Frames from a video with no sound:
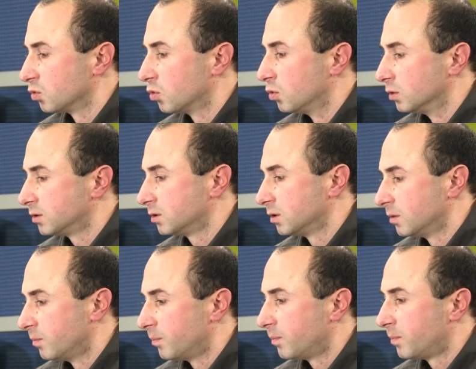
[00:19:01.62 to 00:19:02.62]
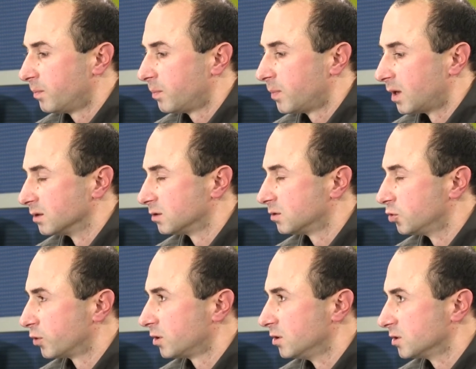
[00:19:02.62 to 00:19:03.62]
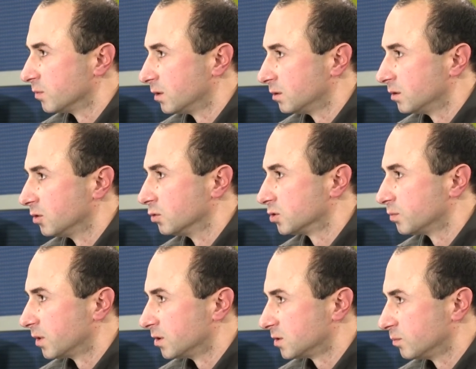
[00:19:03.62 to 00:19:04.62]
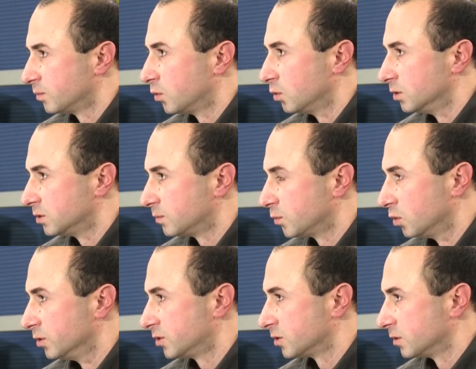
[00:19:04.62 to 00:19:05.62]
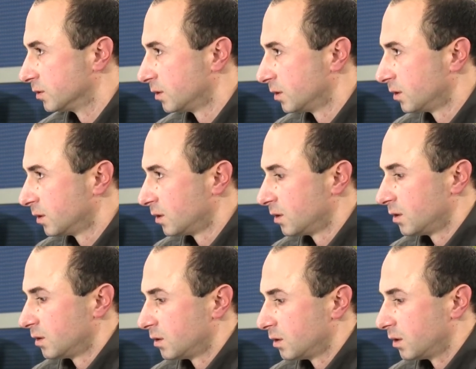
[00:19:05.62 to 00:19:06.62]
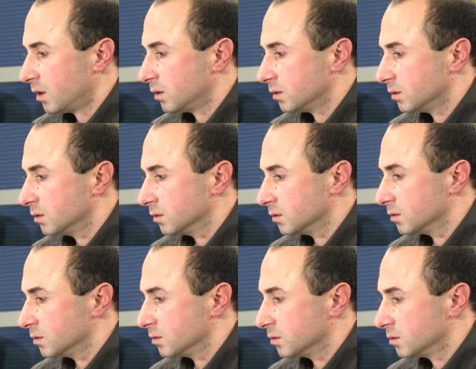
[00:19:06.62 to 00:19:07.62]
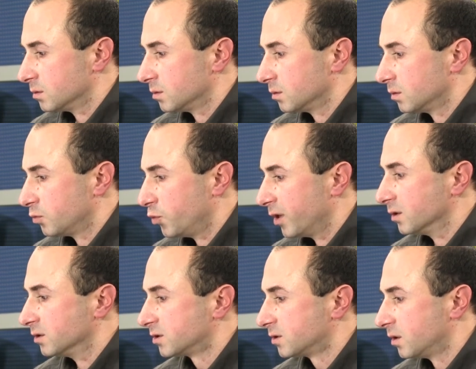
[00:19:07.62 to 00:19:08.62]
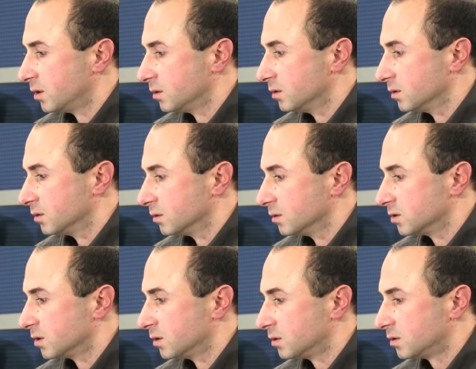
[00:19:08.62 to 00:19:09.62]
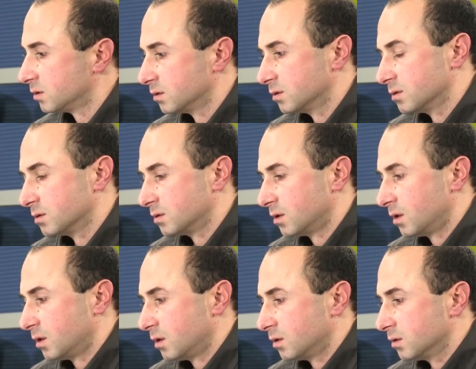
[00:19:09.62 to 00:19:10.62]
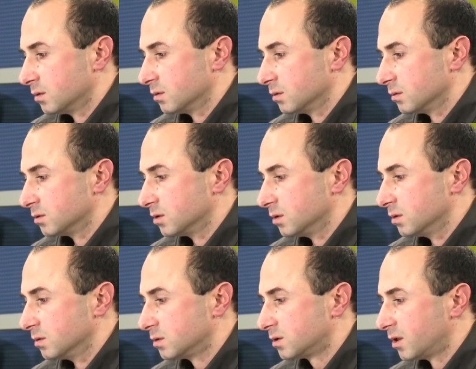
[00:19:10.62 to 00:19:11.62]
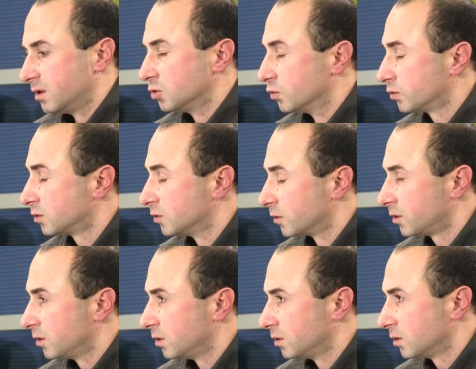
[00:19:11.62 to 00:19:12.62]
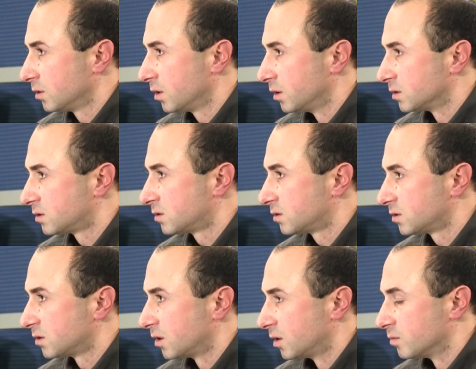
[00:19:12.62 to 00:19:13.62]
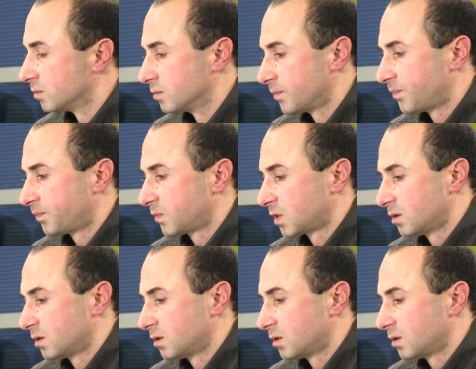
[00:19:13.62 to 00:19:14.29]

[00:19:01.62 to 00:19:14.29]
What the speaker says: the so-called pan-Turkism and neo-Osmanism policy. And we understand that the state of Turkey has some